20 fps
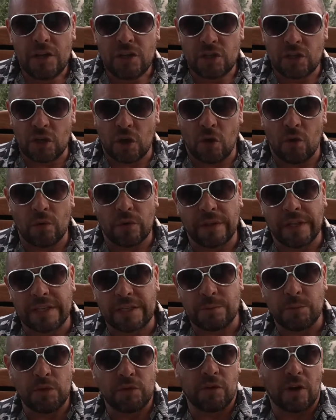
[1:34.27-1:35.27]
So
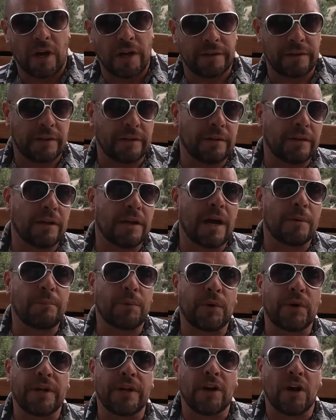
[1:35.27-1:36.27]
let's move on.
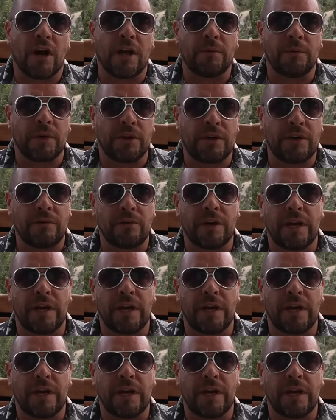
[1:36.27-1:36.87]
Upward and onward,